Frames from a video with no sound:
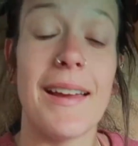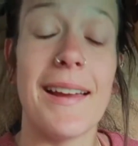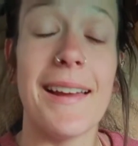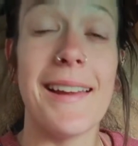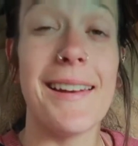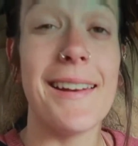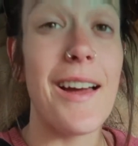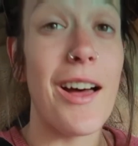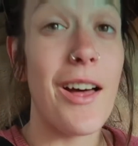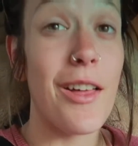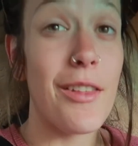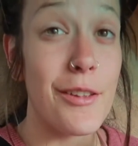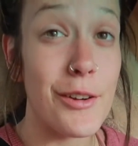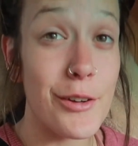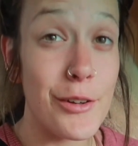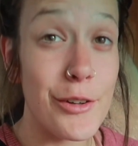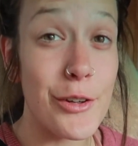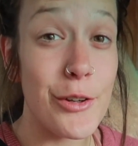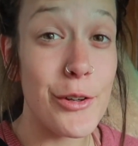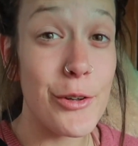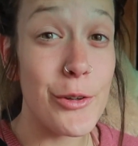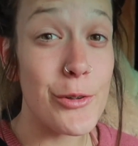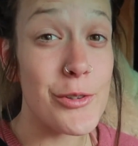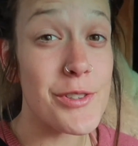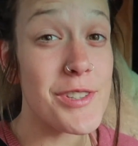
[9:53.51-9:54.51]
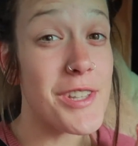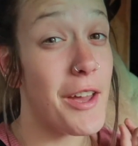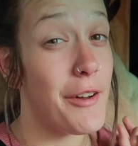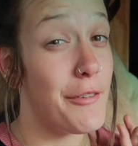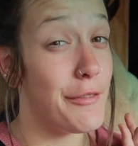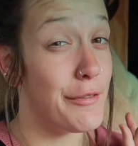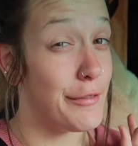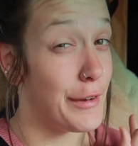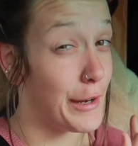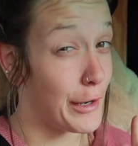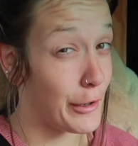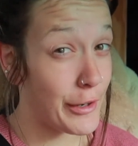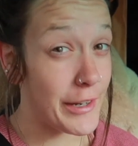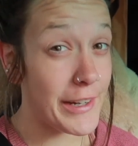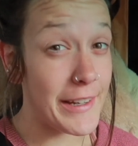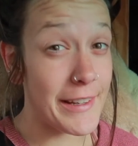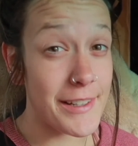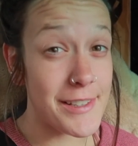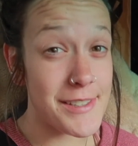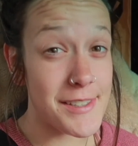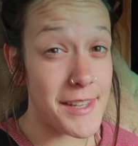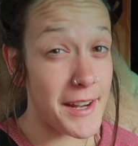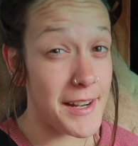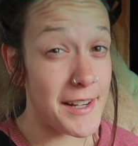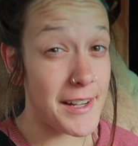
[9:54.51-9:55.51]
In other news, a very
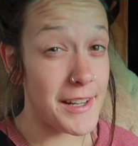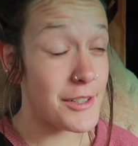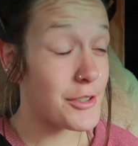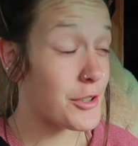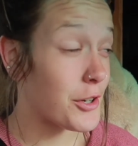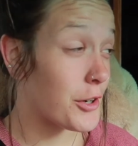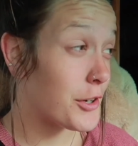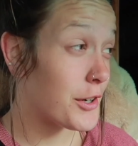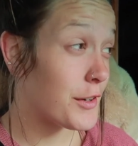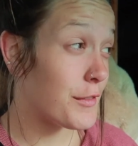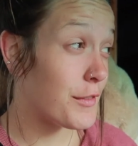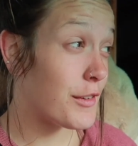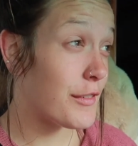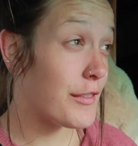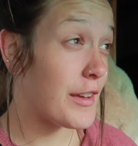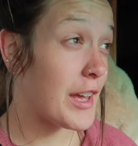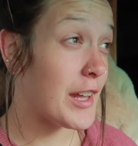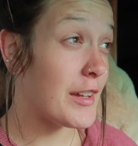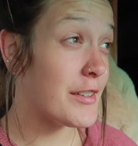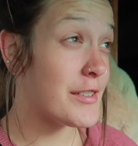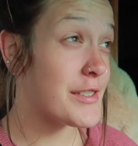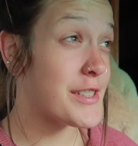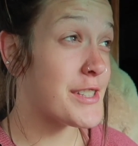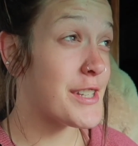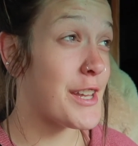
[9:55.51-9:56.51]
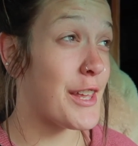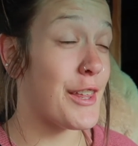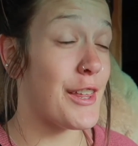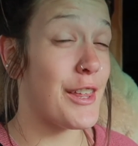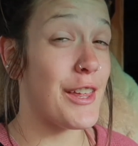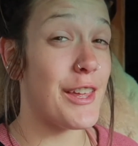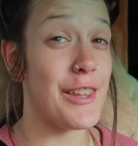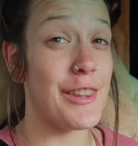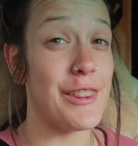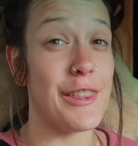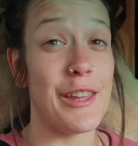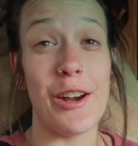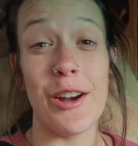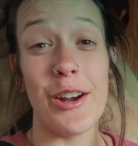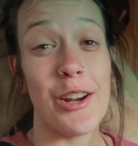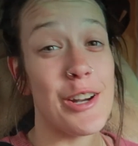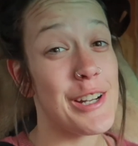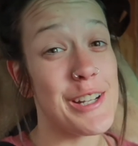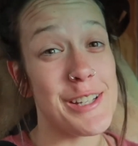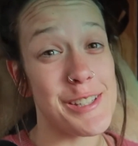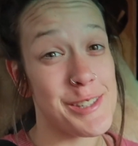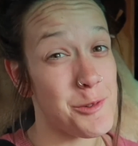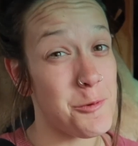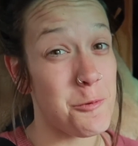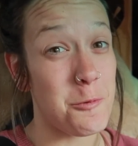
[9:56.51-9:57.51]
exciting turn of events. There
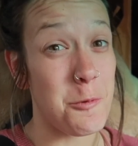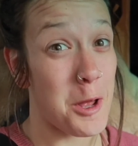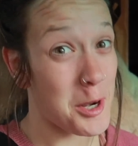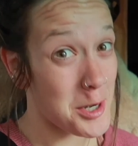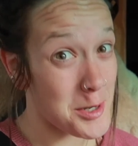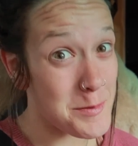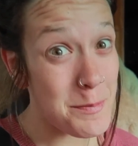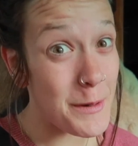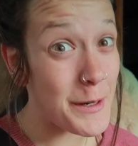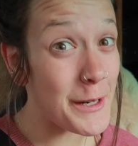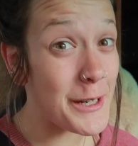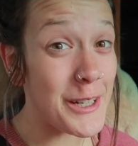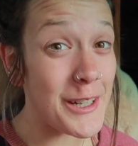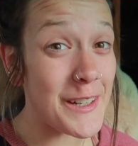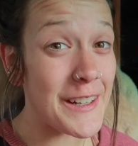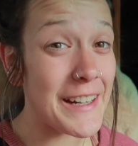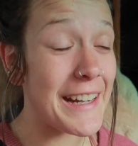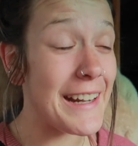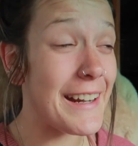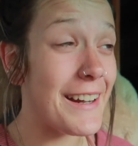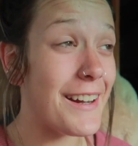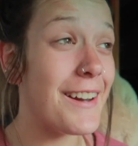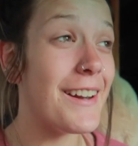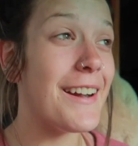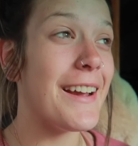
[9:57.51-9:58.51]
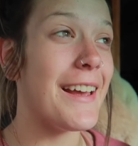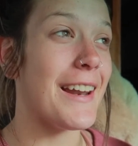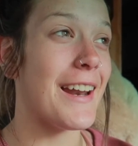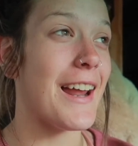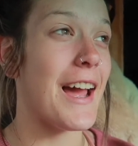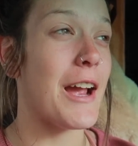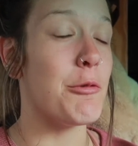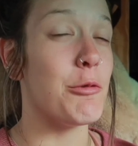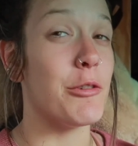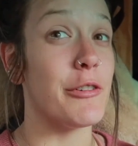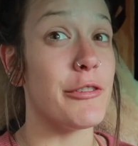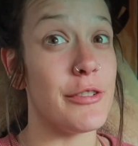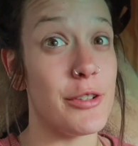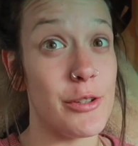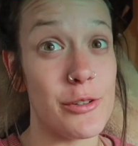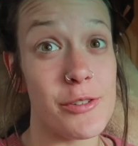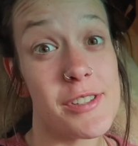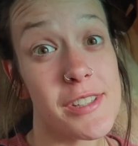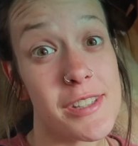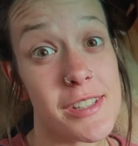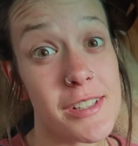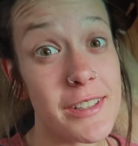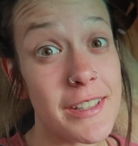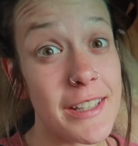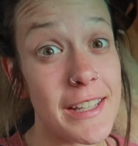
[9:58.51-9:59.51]
is a Whataburger here, and I
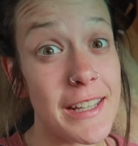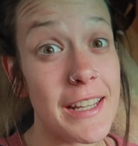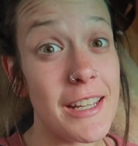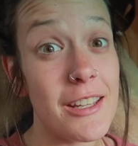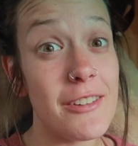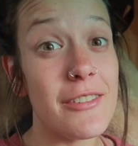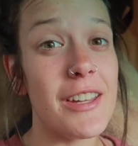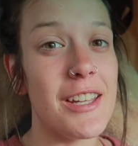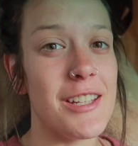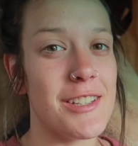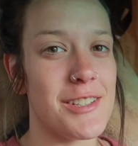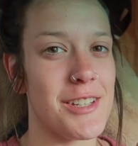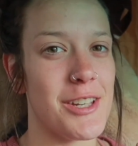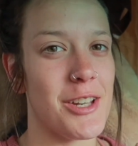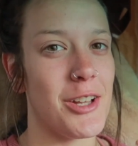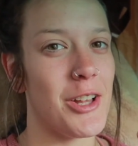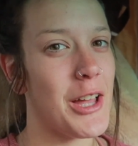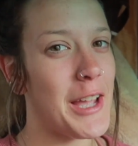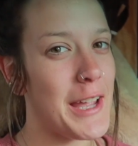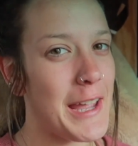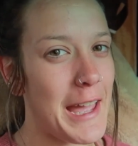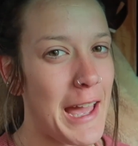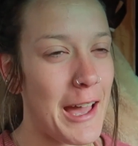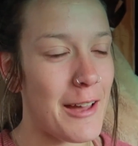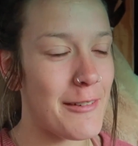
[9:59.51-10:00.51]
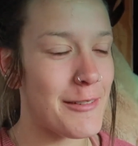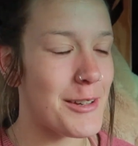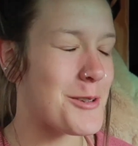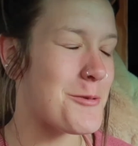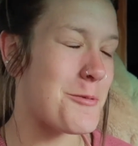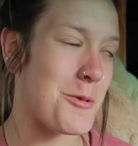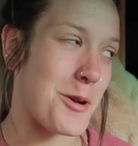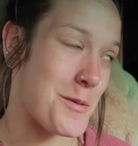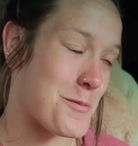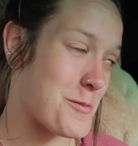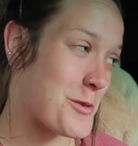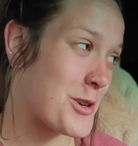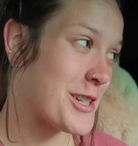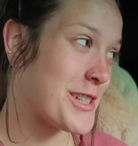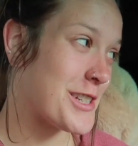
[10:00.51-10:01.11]
refuse to leave until I have it one more